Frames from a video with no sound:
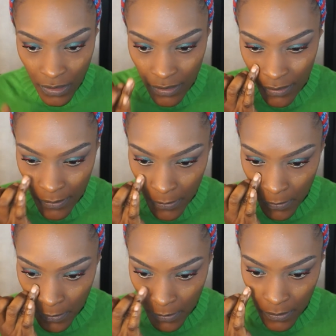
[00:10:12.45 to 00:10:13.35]

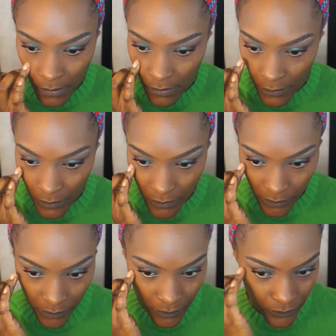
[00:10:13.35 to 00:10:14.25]

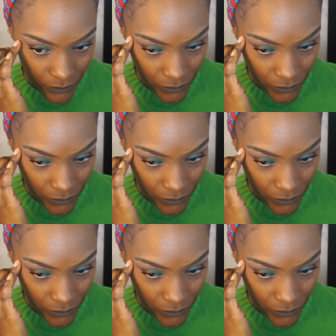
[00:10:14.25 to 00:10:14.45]
No one is speaking in this clip.